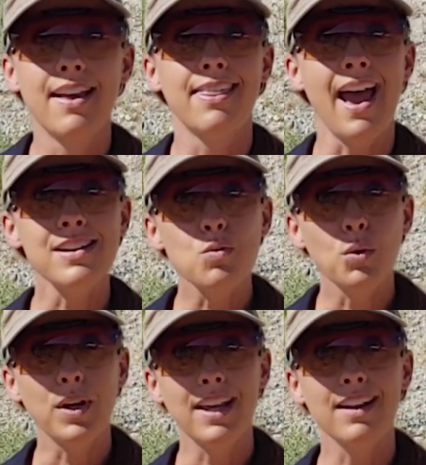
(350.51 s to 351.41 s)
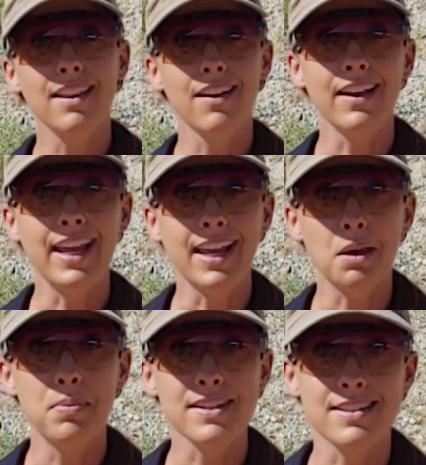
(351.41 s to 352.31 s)
that's when we get a little
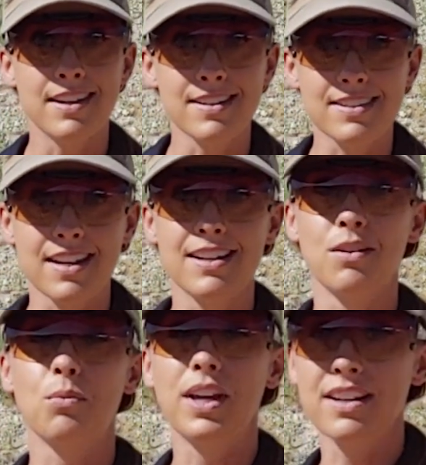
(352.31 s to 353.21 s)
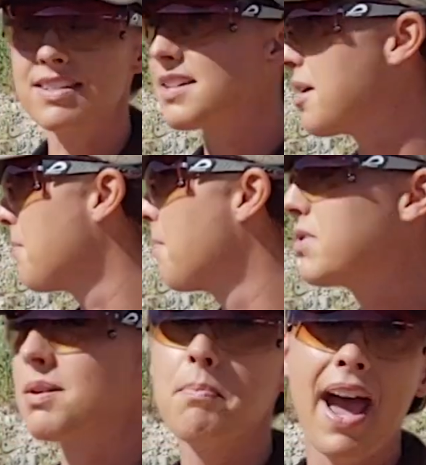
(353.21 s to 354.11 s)
hinky business and we get some
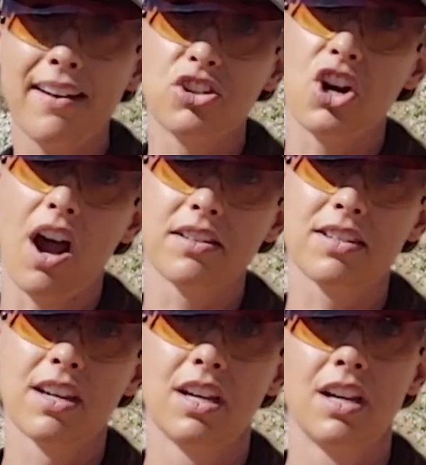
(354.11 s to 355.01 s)
bad shots.